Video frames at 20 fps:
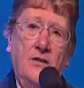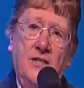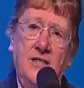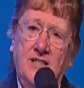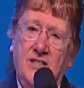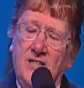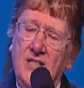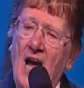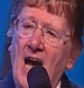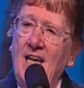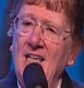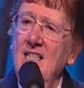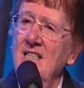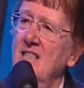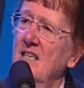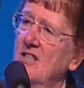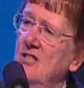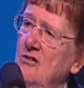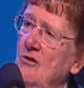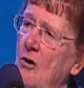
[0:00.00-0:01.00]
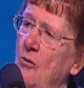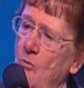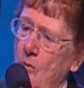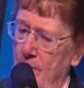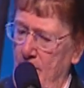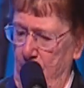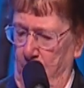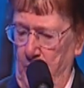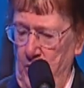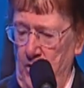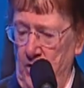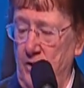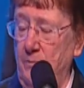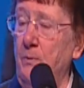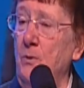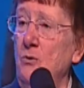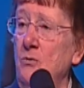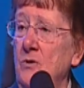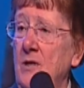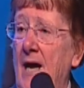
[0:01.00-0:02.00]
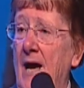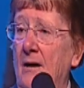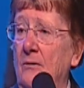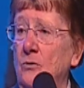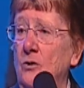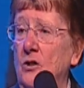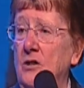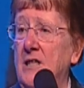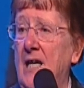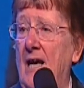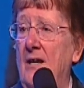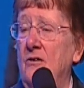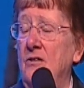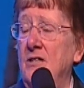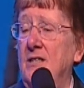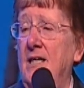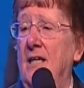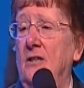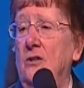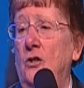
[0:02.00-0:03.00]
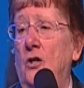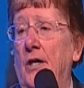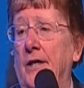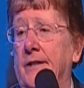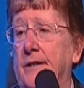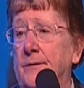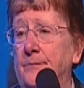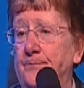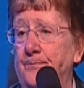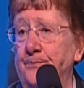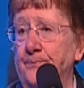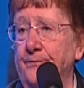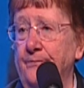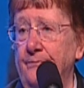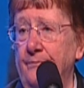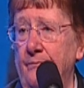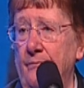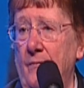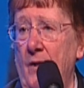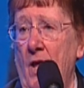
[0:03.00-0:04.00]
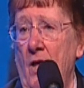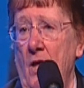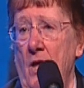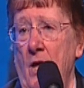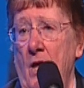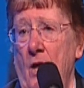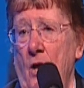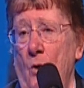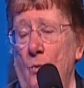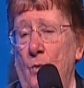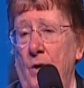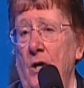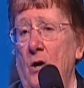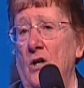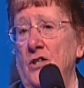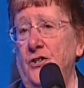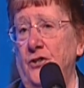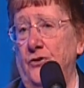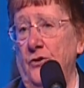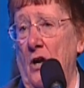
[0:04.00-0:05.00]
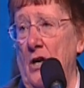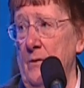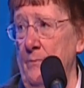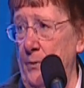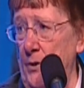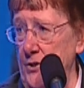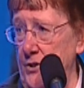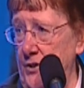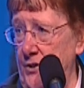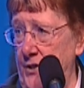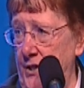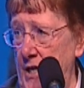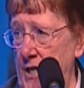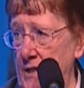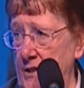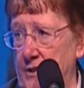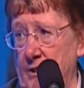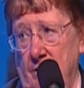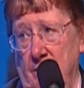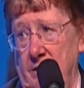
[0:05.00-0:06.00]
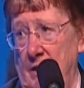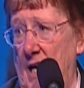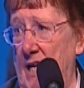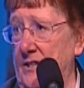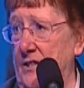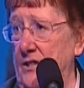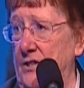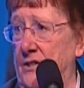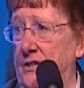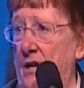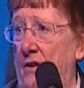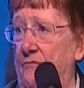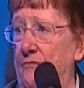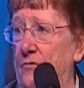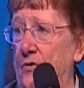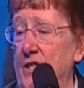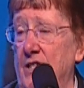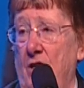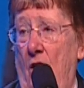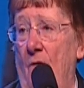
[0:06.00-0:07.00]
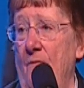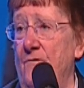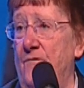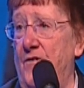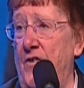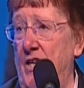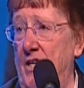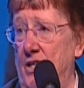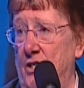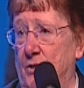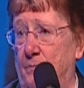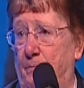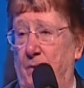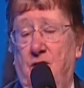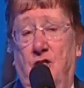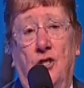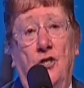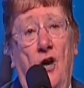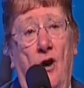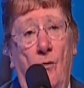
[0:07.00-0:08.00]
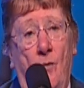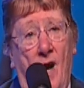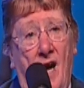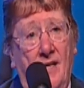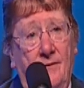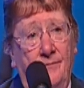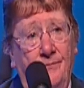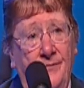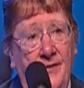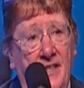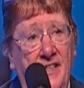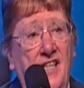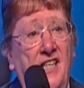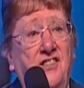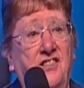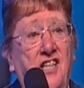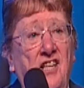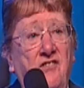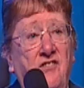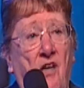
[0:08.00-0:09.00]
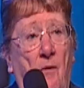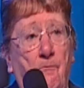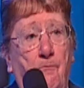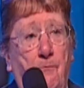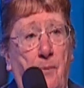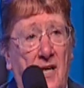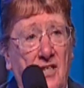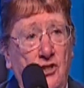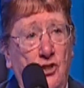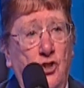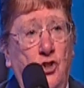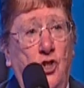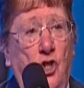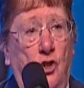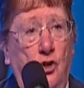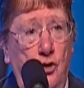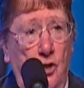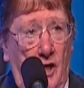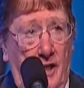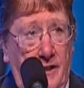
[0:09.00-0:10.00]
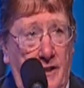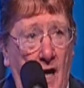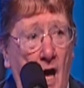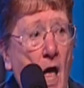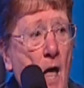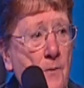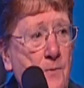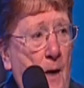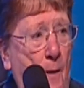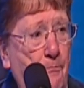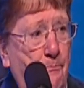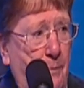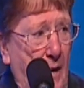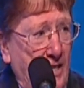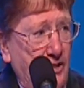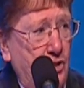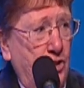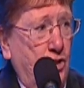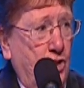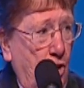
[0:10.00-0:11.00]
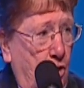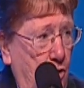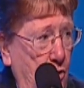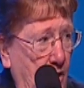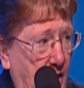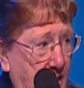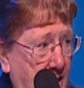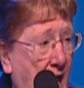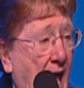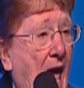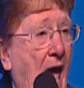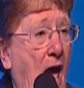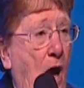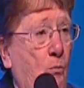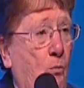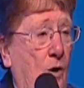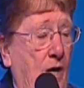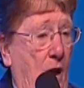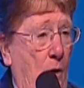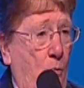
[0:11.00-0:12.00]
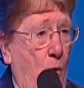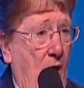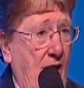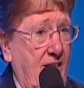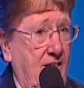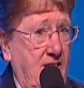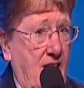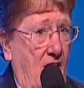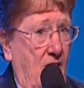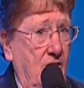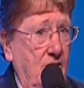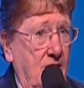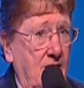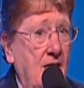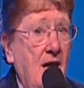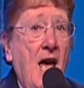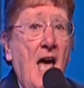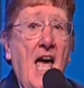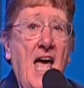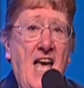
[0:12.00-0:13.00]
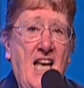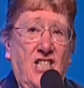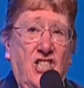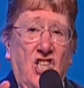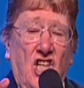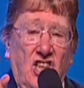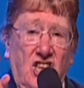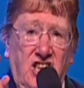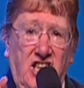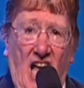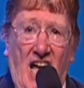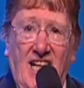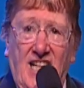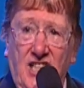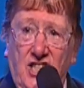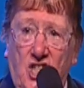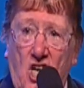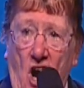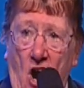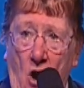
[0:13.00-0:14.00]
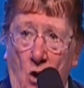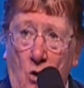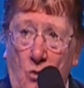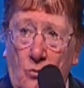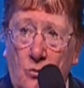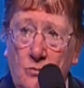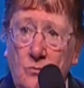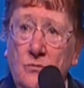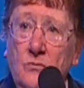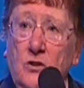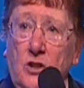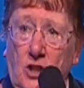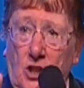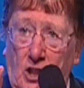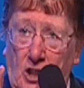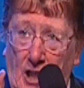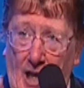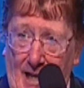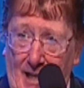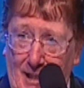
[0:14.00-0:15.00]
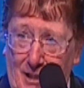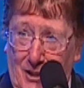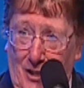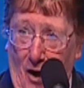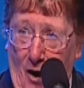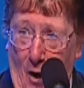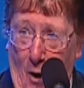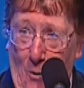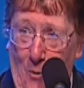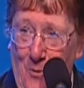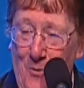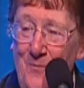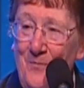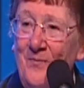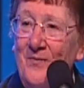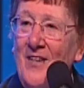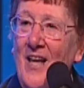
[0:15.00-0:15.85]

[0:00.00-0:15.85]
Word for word: This 96 year old woman put her spoon down, looked at her, and said, Look, we all start a bunch of things. There's lots of stuff we don't finish, but you know what? You did the best you could, the best you could. And what I want to tell you is let it go, let it go.